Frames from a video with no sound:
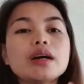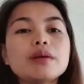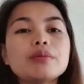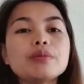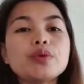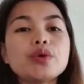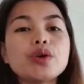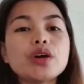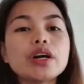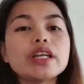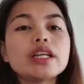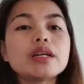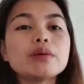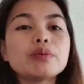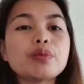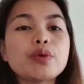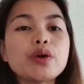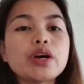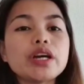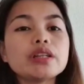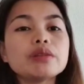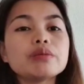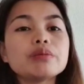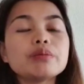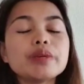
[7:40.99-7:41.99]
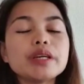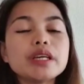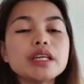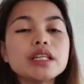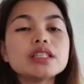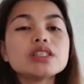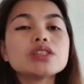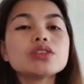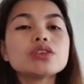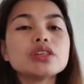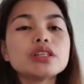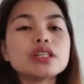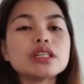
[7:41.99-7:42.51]
book an
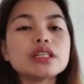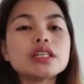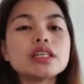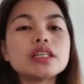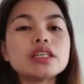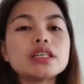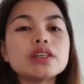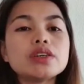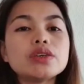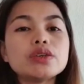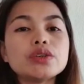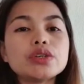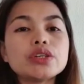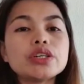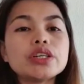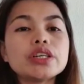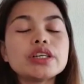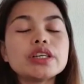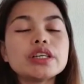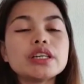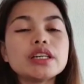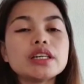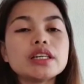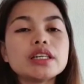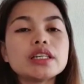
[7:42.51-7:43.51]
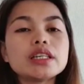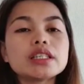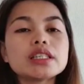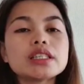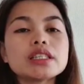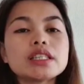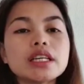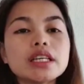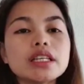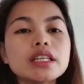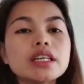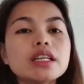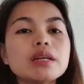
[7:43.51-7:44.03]
appointment or
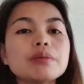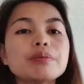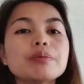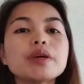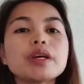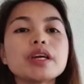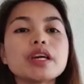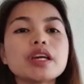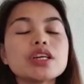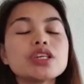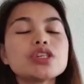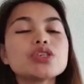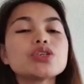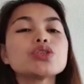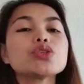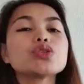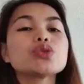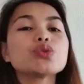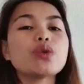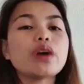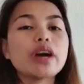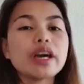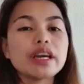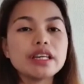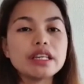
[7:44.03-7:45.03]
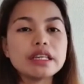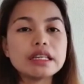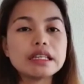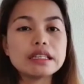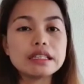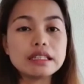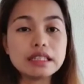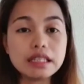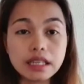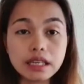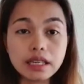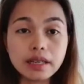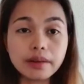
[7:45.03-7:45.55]
send an application to IND,